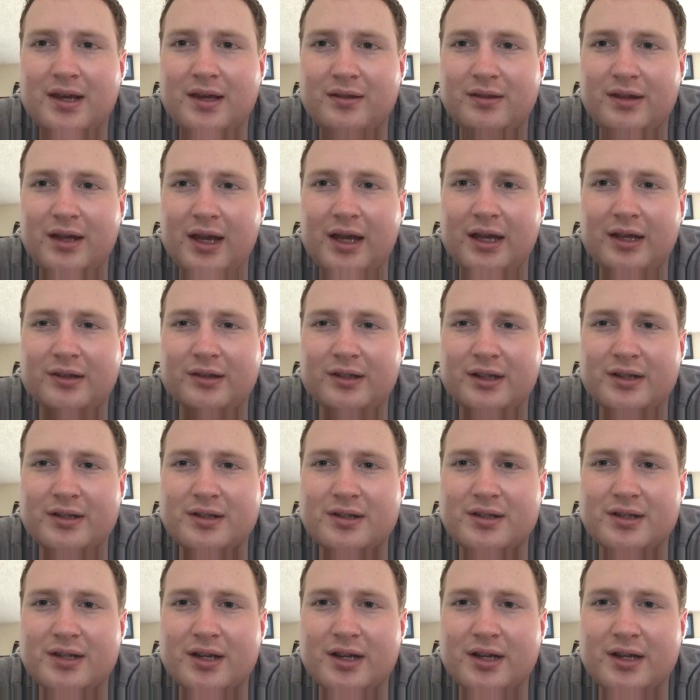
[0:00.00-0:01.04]
the alien
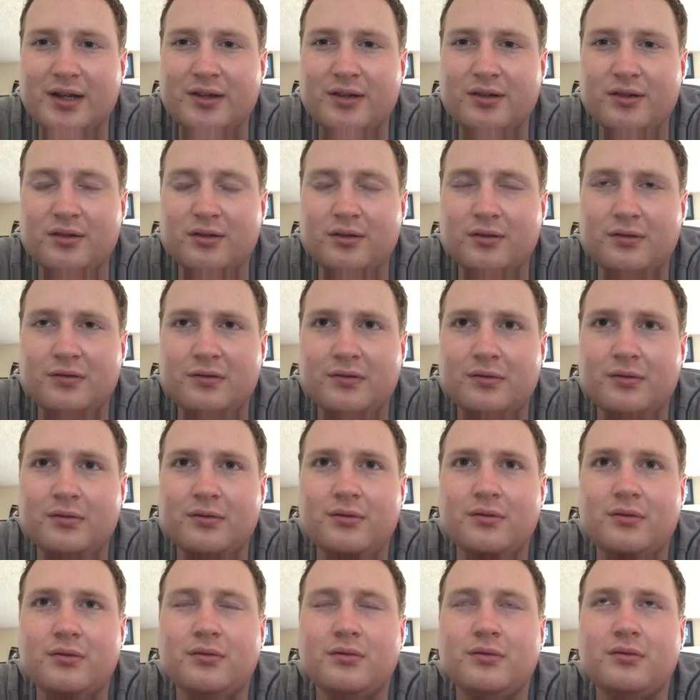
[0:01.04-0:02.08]
said,
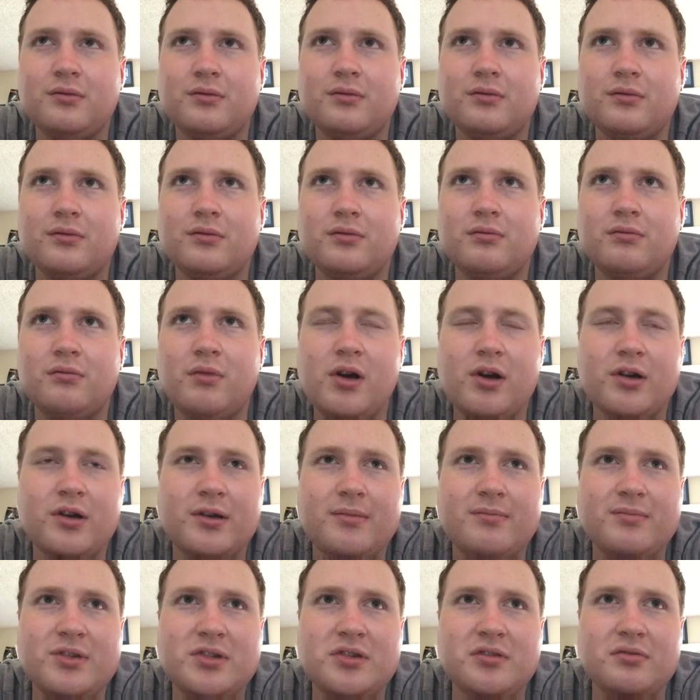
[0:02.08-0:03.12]

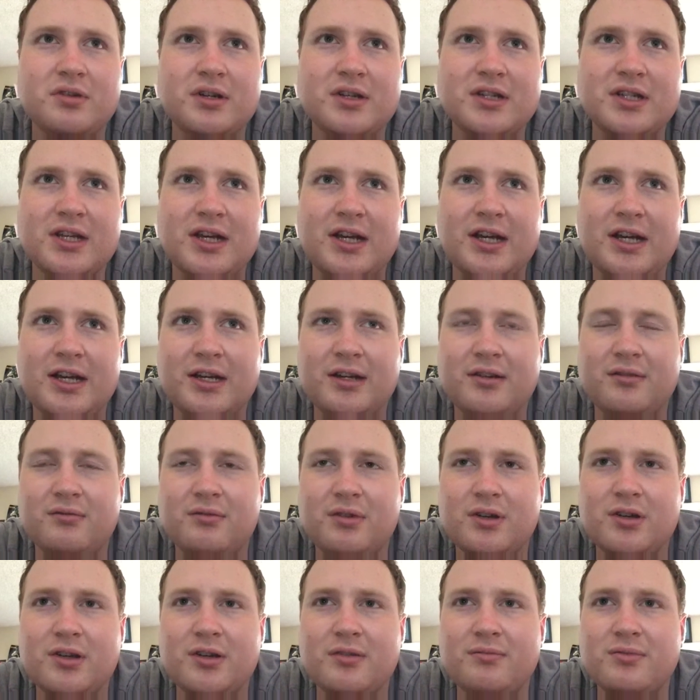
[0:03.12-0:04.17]
welcome to a
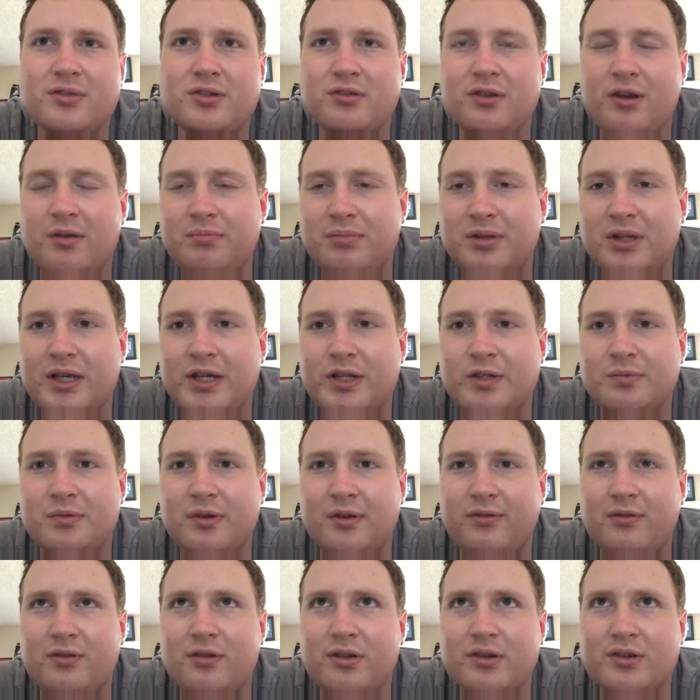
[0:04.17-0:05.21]
place
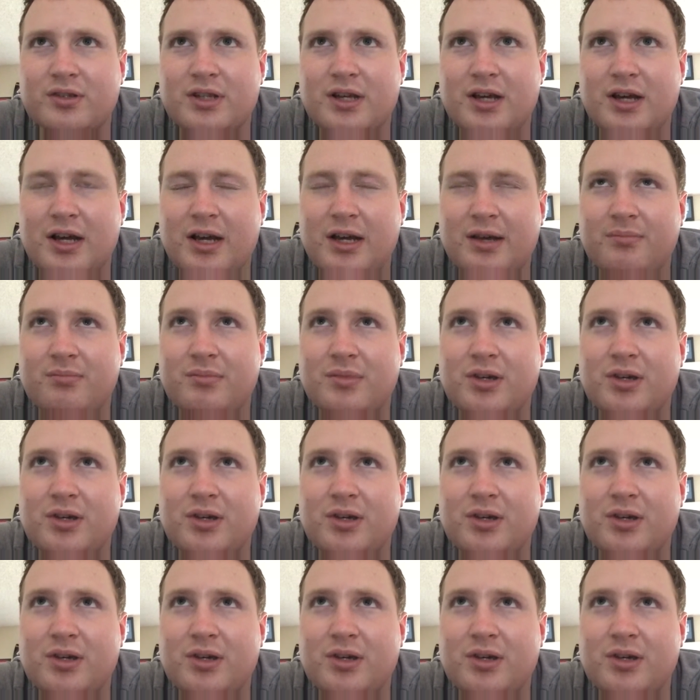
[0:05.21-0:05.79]
before time.